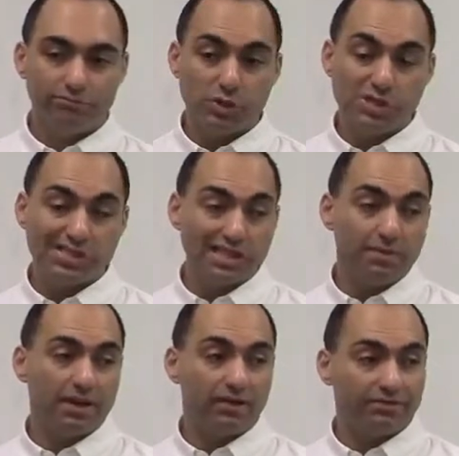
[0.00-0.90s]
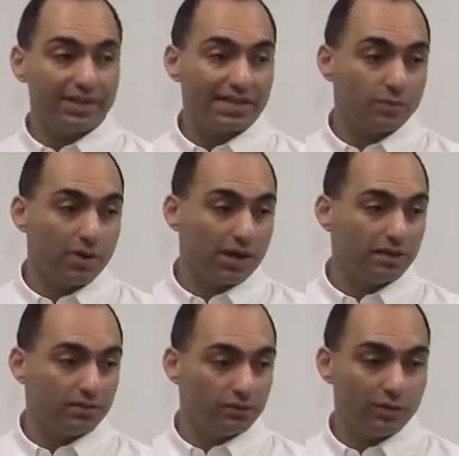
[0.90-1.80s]
You didn't sleep enough. That's
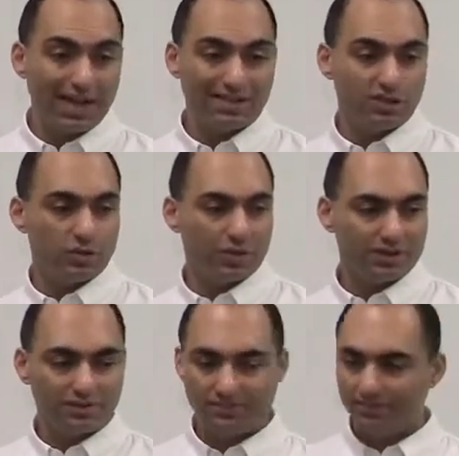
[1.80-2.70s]
why you can't do it.